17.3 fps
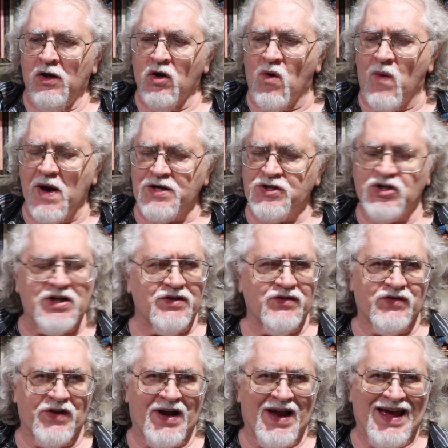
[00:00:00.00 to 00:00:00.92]

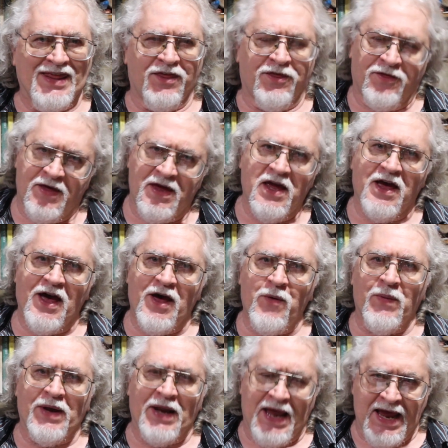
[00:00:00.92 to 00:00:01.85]
questions that I think
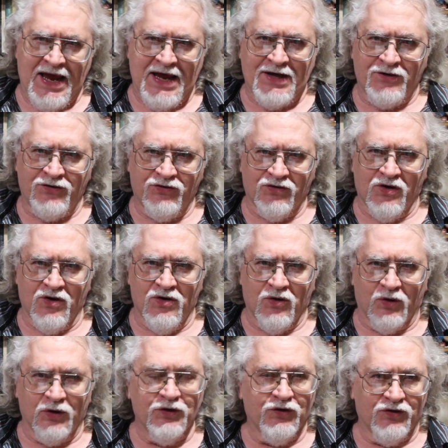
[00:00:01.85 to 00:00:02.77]
I would ask
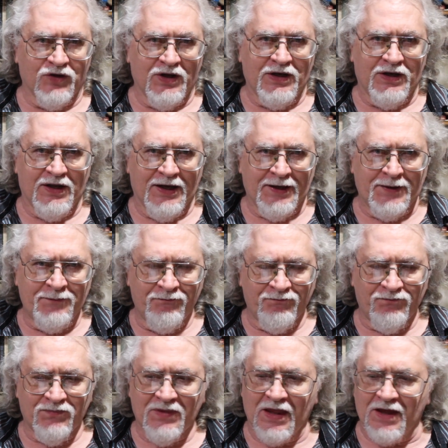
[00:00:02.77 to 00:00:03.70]
on Sunday
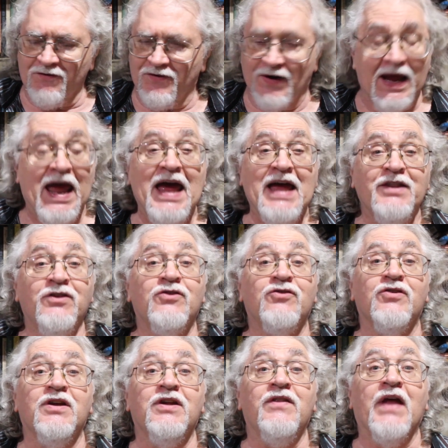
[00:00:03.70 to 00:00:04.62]
if I hadn't
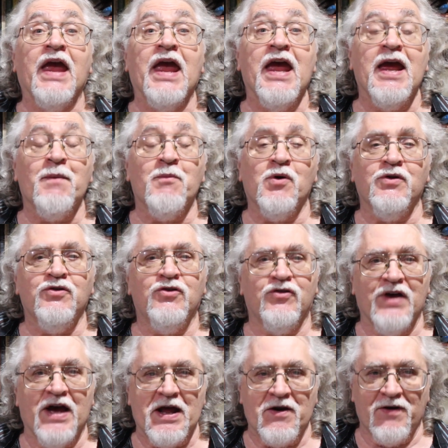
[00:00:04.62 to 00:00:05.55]
seen the game on
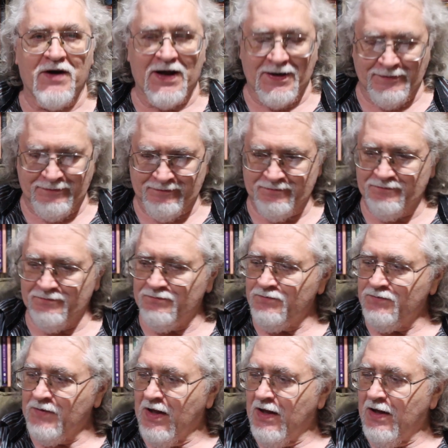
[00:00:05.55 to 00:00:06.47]
Saturday.
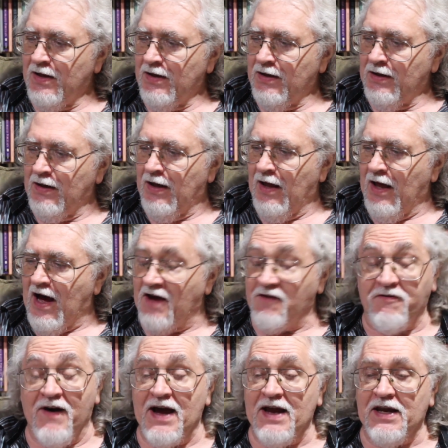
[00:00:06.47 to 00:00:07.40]

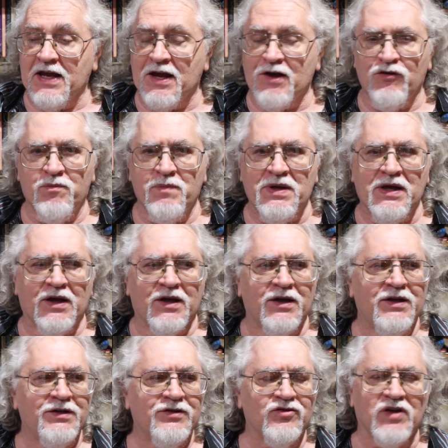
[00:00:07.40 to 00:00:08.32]
I find it gives me
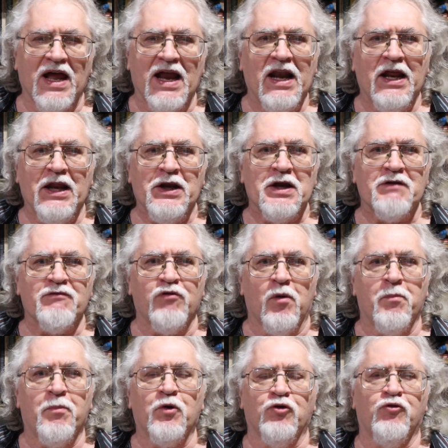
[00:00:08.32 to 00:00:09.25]
a slightly
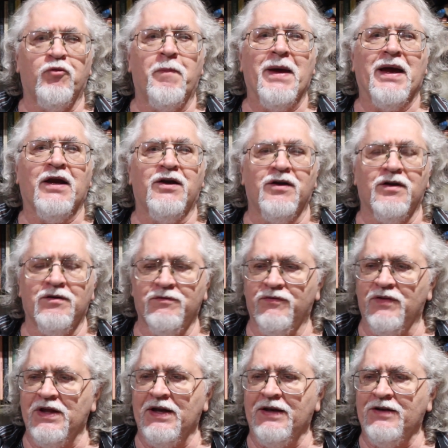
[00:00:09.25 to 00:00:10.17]
different
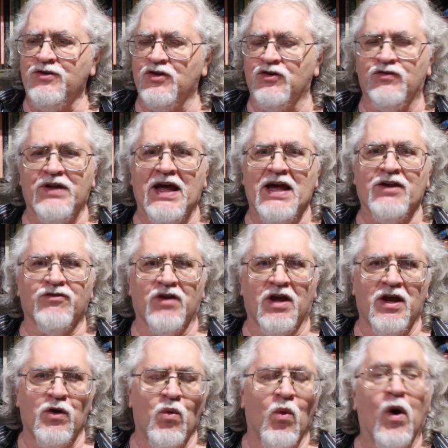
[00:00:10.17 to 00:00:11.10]
perspective than just
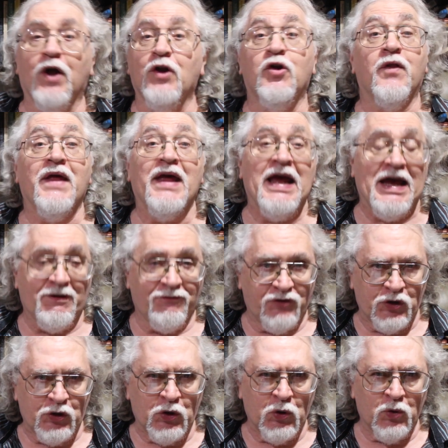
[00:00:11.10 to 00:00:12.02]
asking what do they have
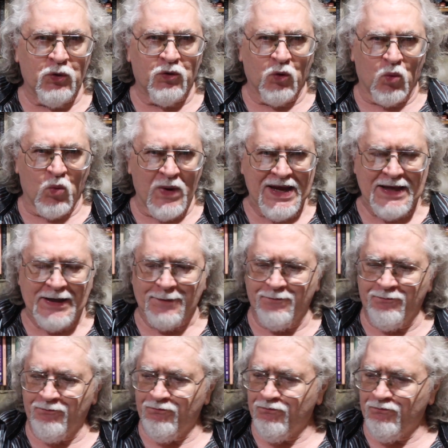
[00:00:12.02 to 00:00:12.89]
to do to win.